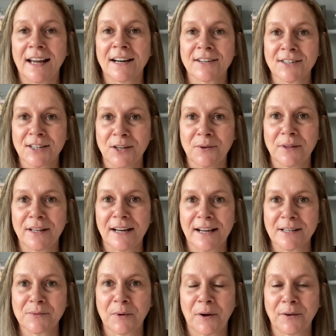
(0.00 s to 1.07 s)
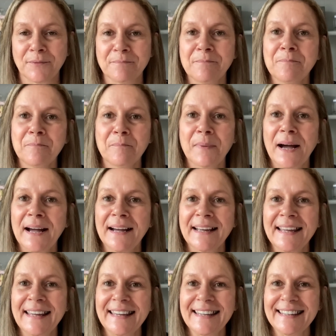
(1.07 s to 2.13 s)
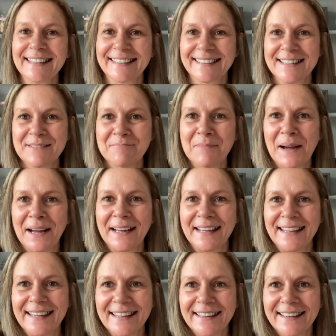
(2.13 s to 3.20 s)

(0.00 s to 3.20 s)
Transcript: and I'll see you in the next one. Bye. Bye.